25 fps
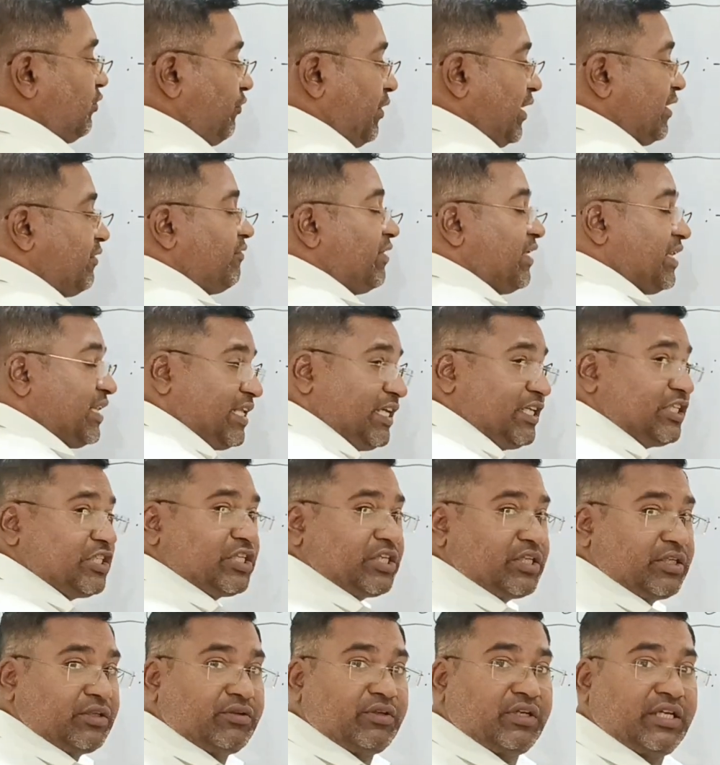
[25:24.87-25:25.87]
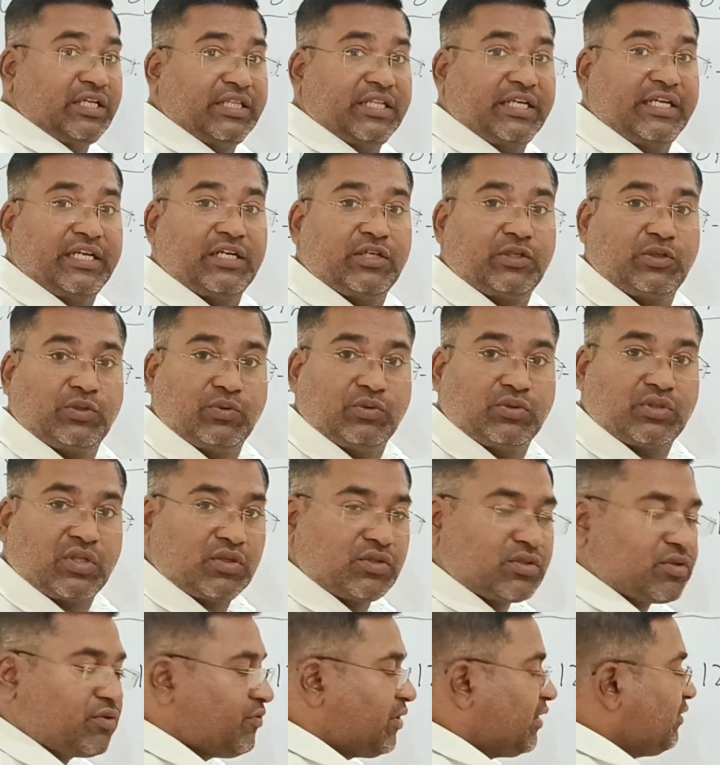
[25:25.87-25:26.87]
when we reached in the year
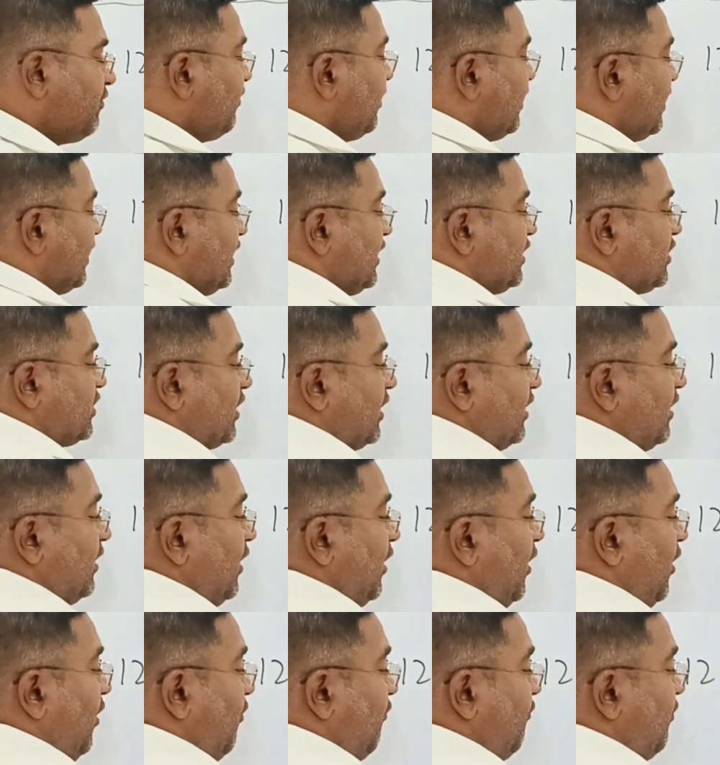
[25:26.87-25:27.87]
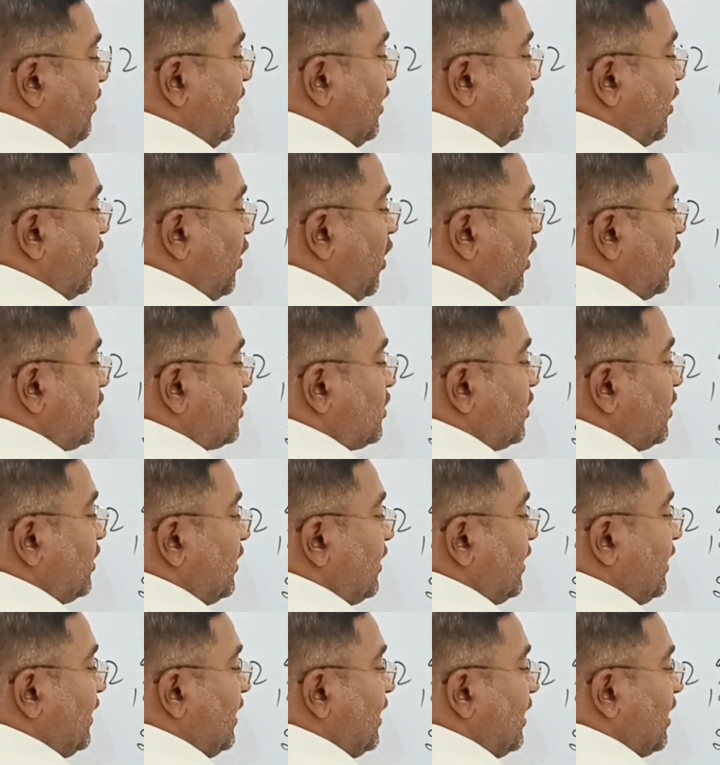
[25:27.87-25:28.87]
2000, when we reached, we crossed
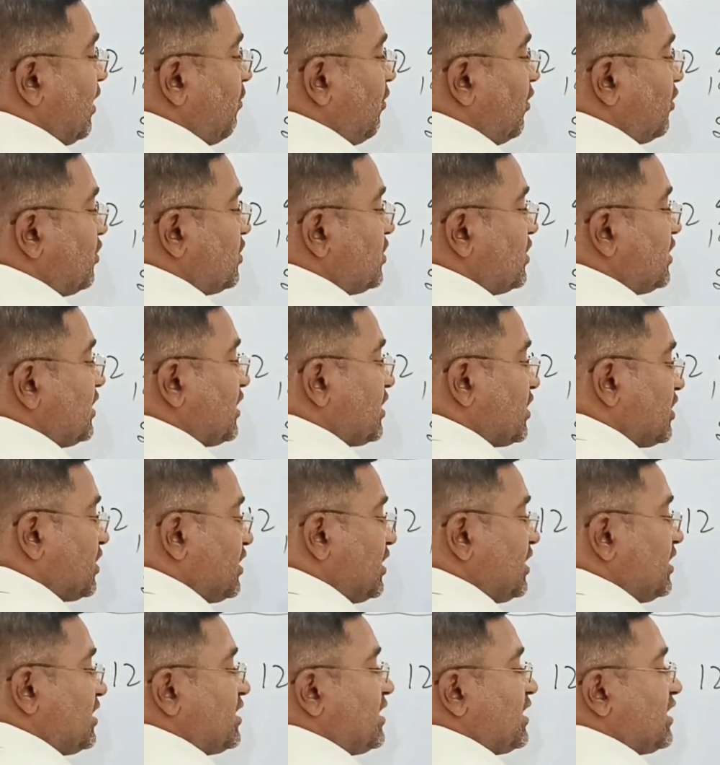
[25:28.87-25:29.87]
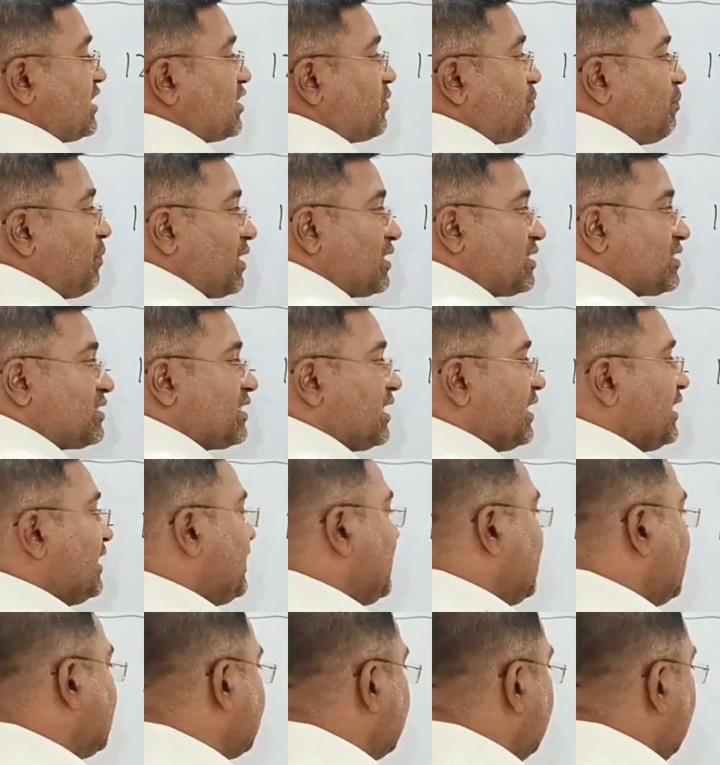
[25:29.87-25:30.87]
near about 66
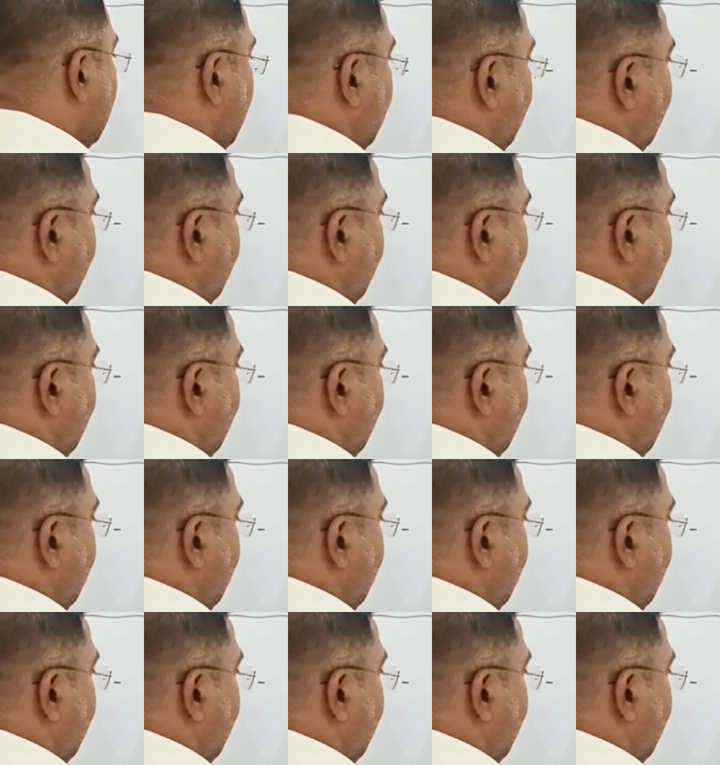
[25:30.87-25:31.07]
percentage,